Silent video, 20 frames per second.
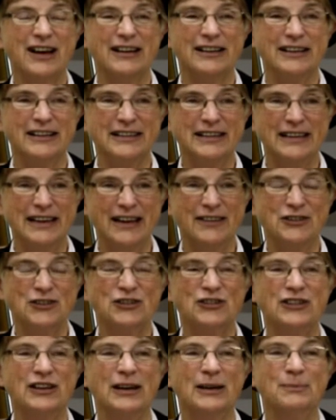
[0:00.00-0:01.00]
got on
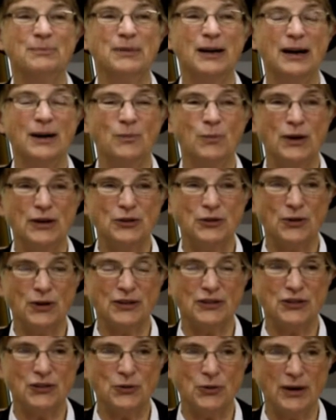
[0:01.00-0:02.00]
another ship, and went to
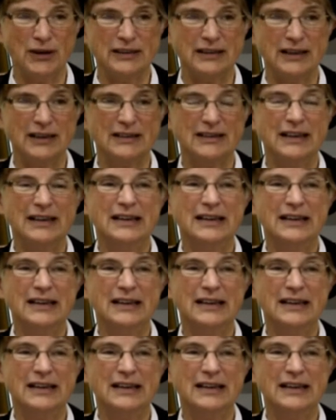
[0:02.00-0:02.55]
Australia.